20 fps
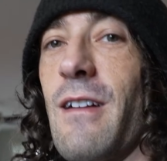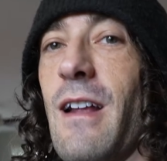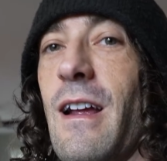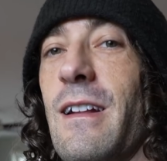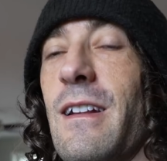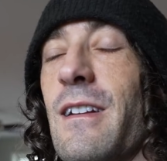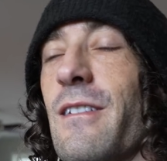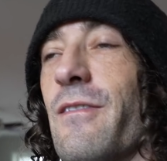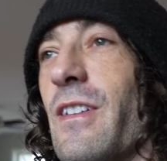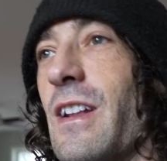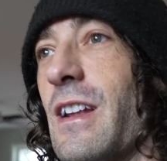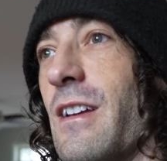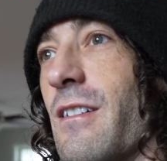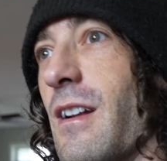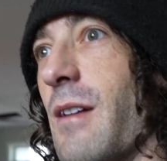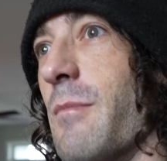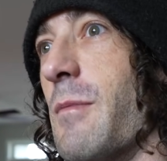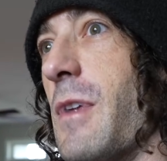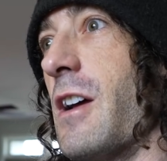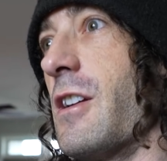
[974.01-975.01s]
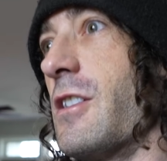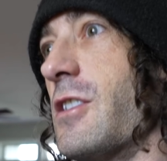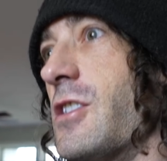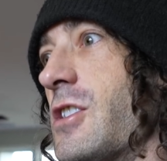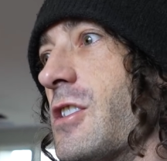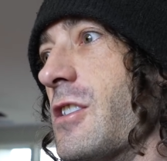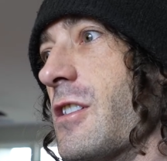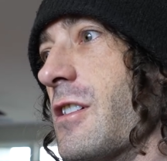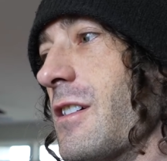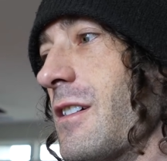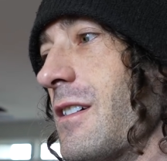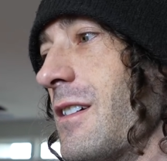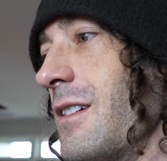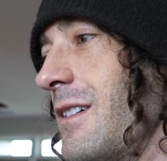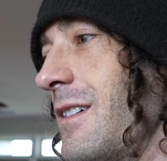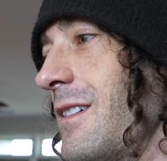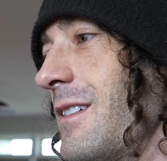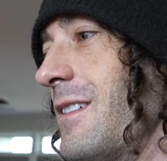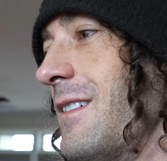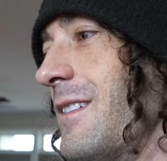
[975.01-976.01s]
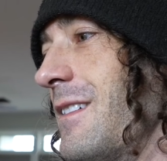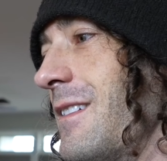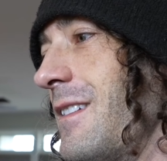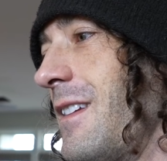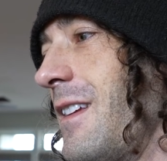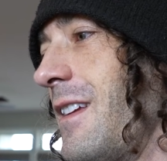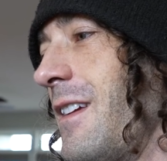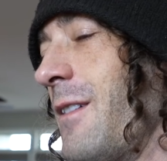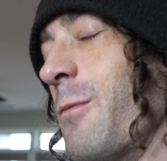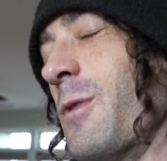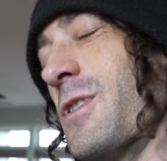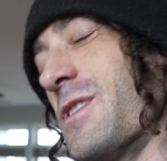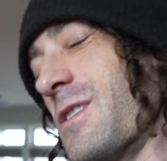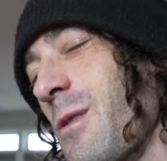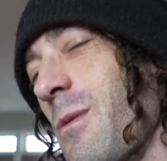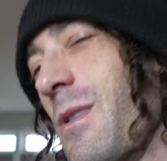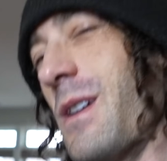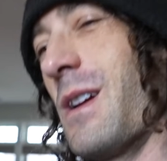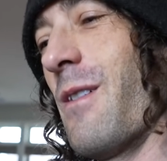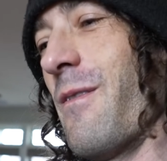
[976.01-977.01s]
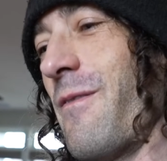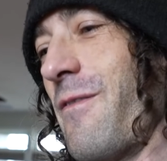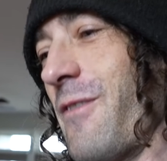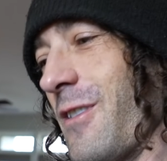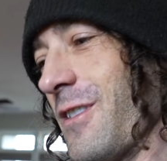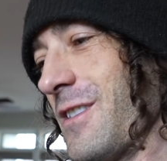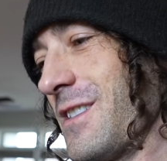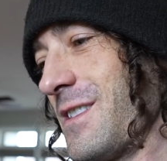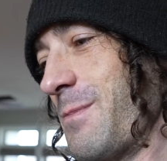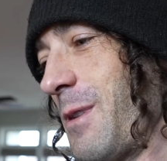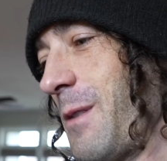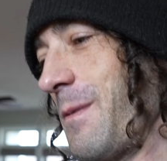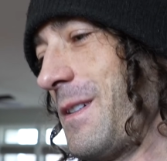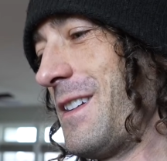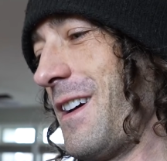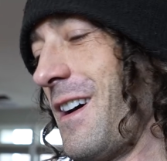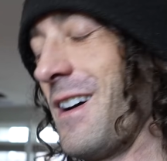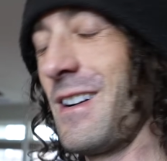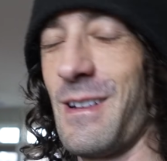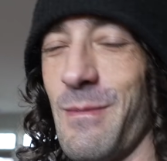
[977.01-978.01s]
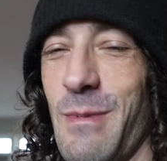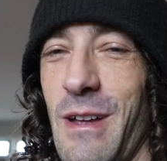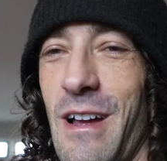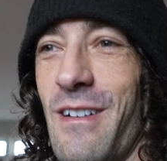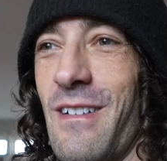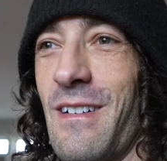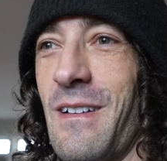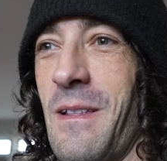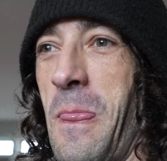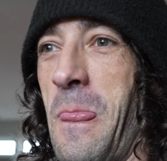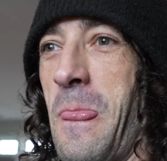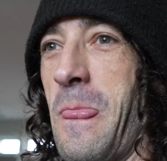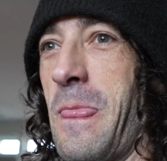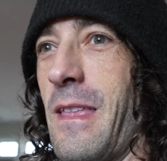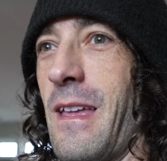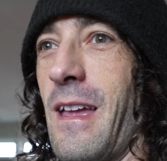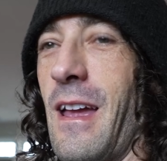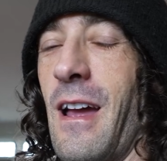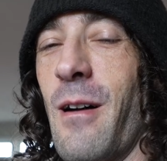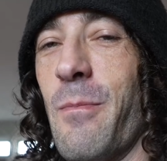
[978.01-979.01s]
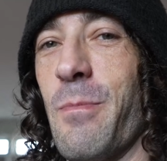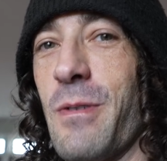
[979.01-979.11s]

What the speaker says: and I did a video, and I'm not sure what's going up first, but we talked about how